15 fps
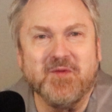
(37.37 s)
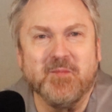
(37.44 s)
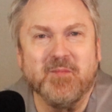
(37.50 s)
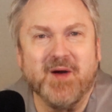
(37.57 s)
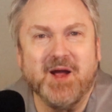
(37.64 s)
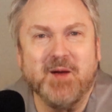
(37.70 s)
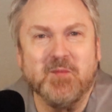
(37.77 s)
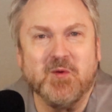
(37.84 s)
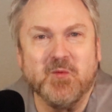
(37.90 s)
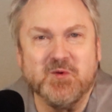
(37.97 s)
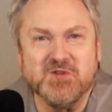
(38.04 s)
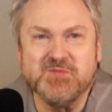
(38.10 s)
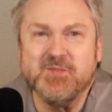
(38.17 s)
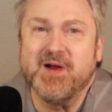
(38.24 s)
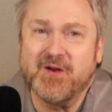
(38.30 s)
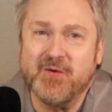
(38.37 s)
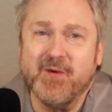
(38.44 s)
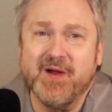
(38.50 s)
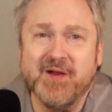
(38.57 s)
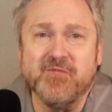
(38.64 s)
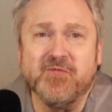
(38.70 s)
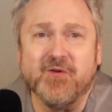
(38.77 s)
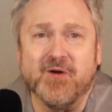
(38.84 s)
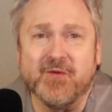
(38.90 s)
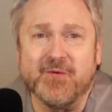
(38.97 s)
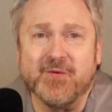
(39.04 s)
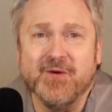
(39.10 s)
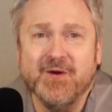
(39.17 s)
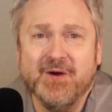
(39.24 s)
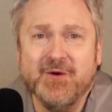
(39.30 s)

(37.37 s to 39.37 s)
the Bible was my grandfather,